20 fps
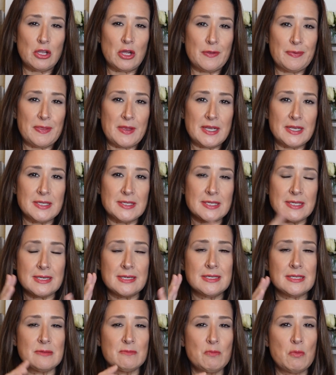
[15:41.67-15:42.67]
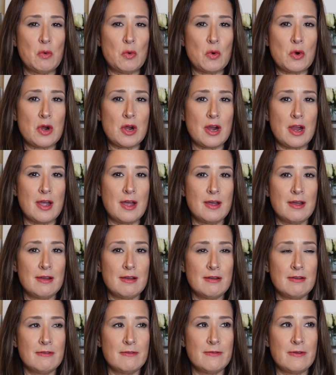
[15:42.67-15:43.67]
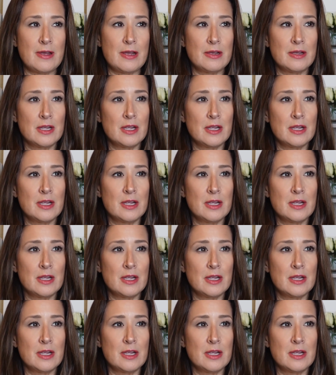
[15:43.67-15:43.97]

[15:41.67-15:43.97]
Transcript: on this is more of